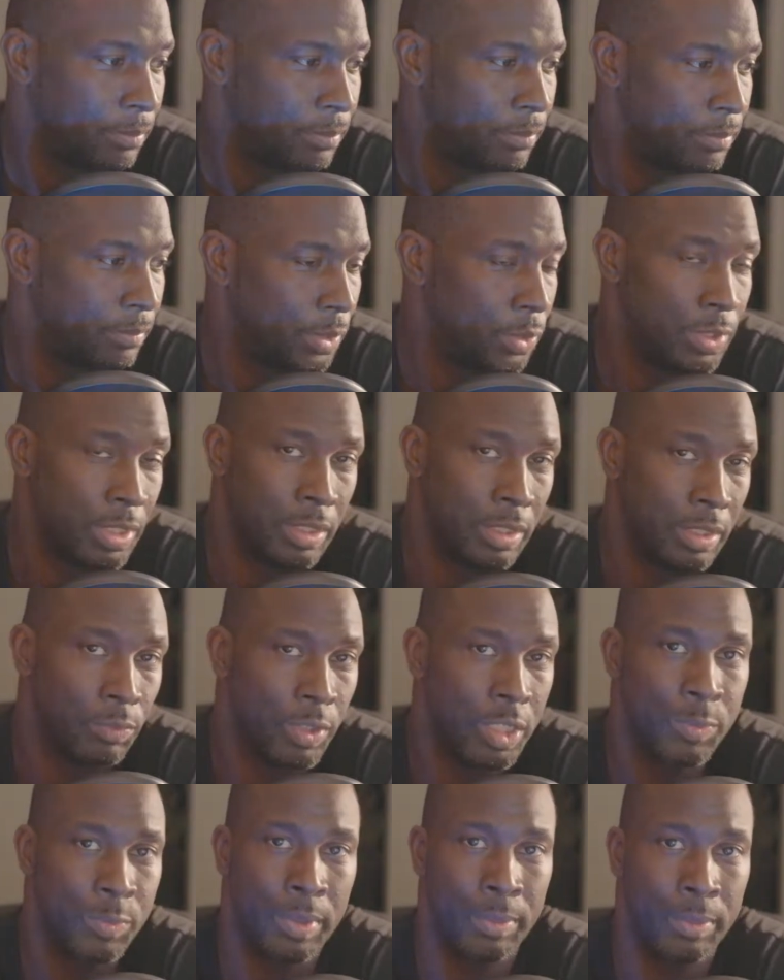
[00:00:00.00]
you see
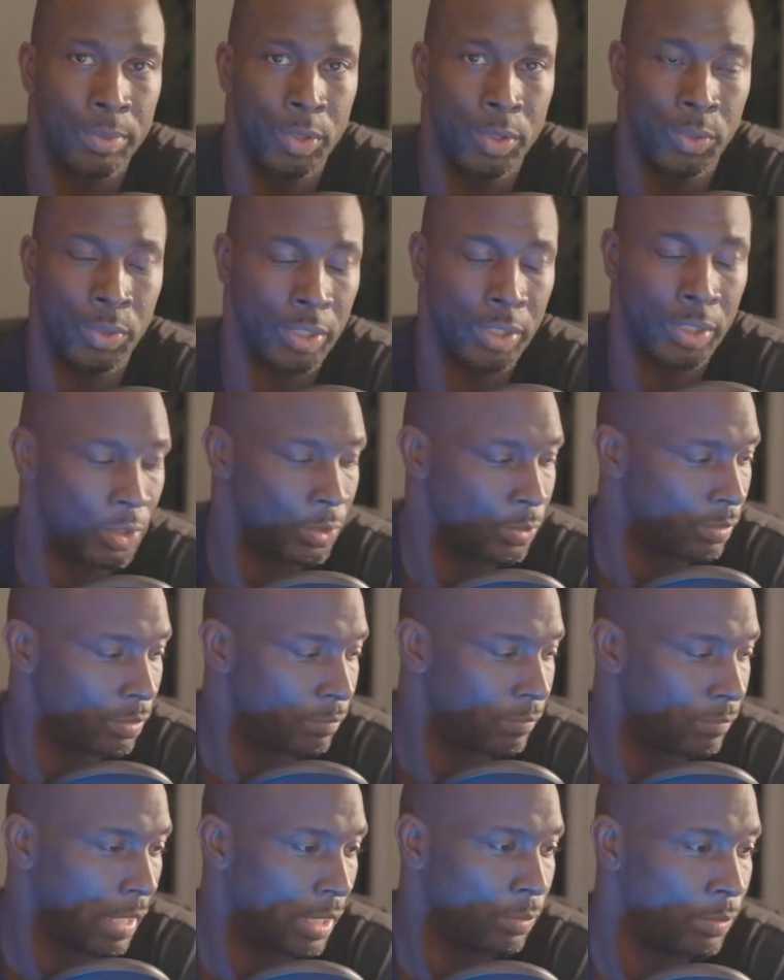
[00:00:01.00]
rich people doing it. Do
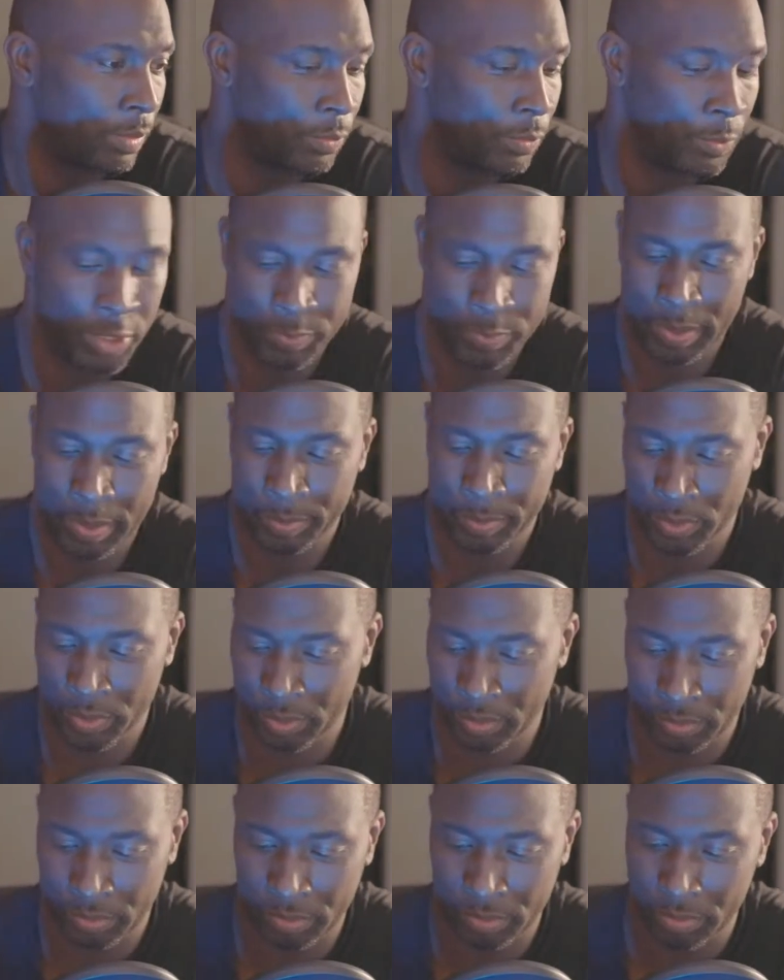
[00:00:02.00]
follow what rich people
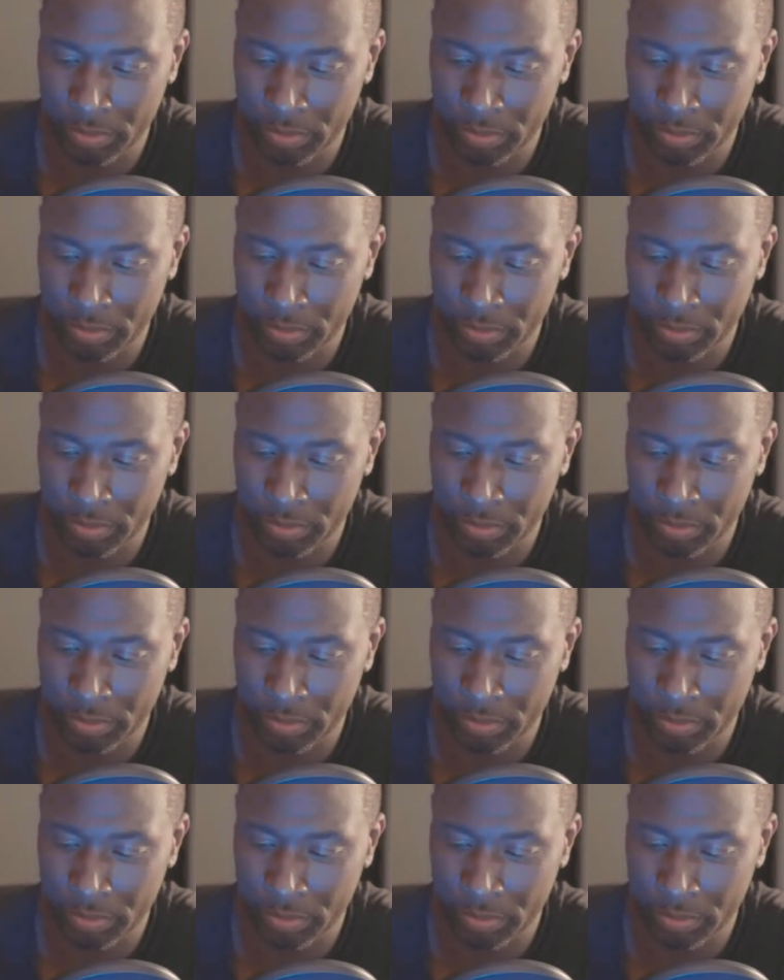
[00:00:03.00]
do.